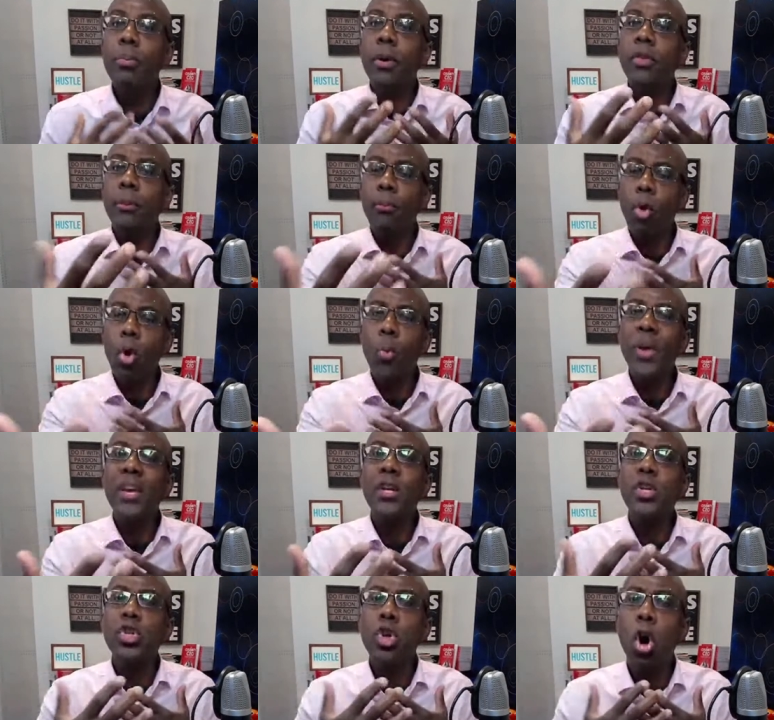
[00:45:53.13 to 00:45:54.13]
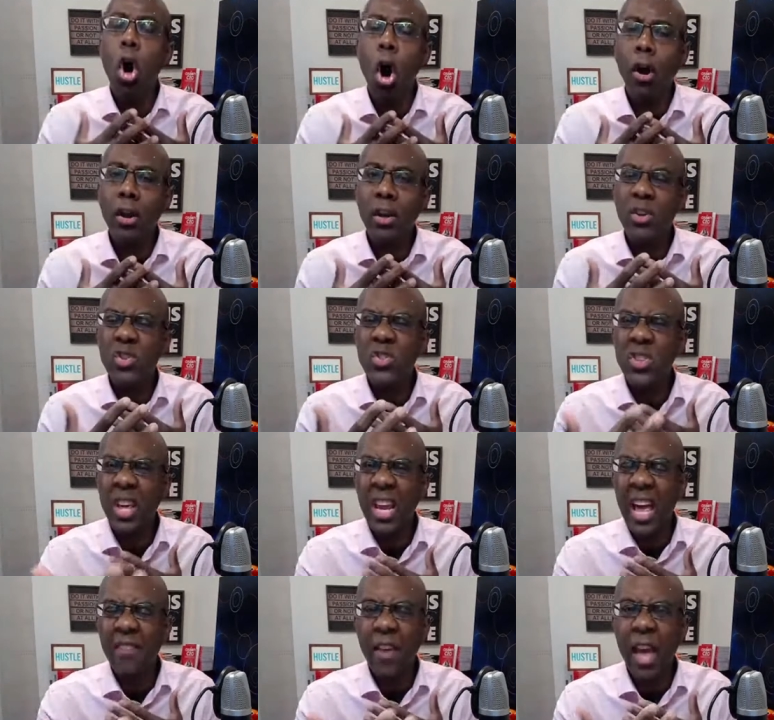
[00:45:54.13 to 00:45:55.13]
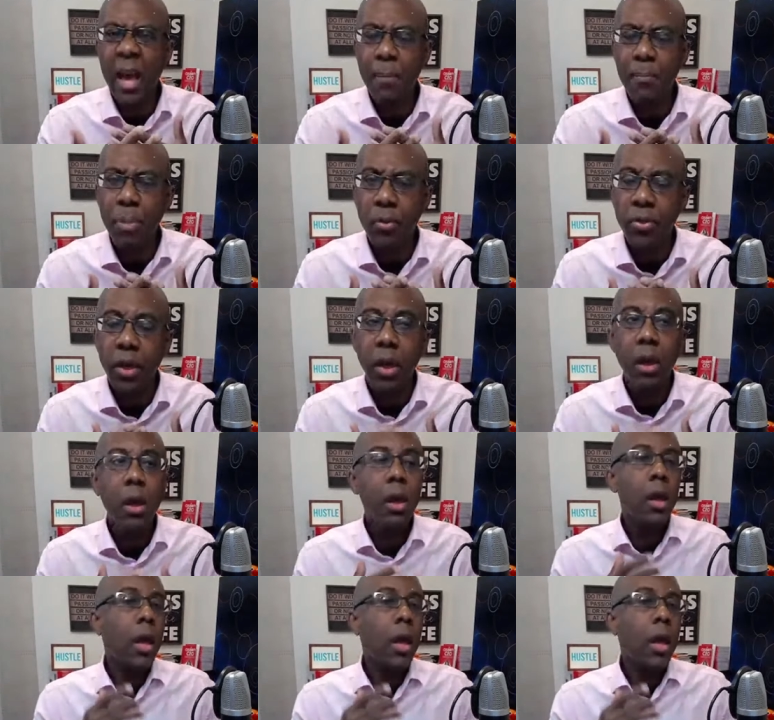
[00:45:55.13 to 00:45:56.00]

but the more we can talk and understand and have empathy,